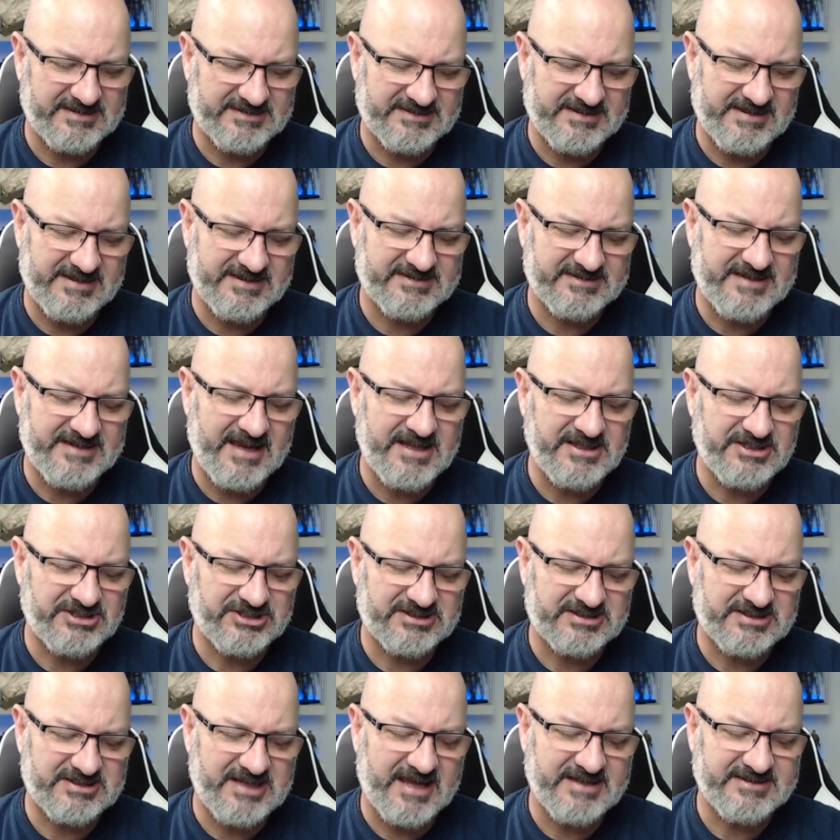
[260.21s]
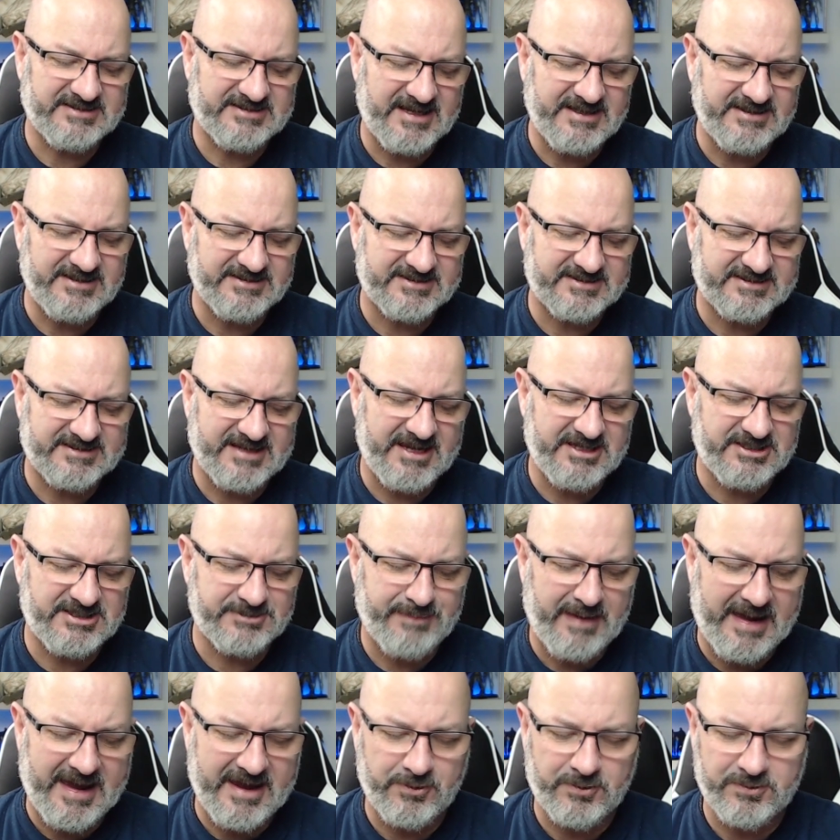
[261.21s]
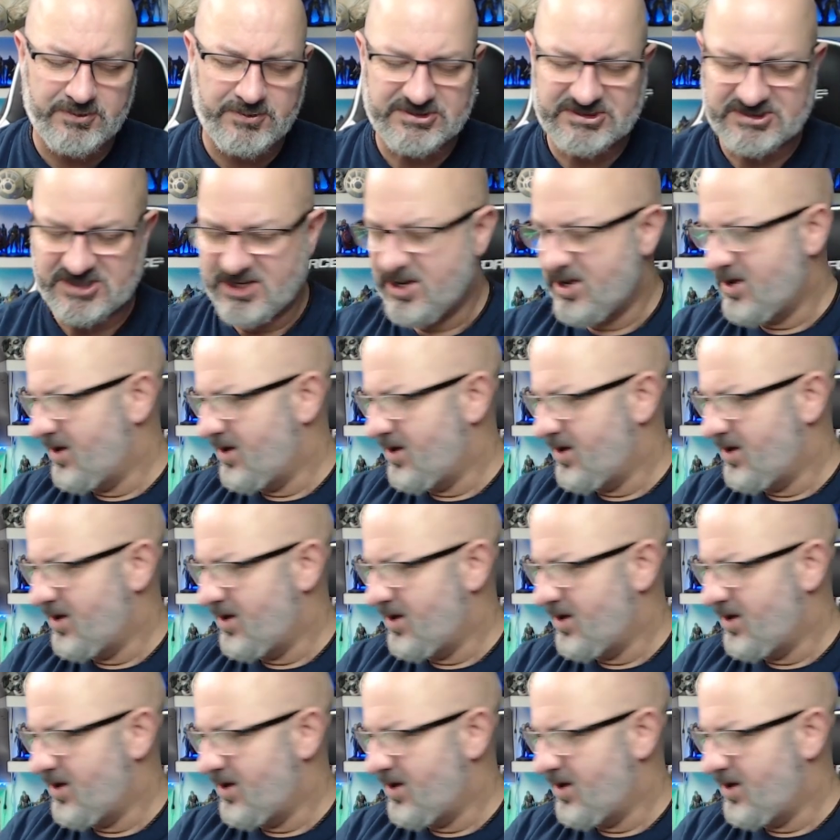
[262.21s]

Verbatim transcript: It's the ascent, ascent stage panels,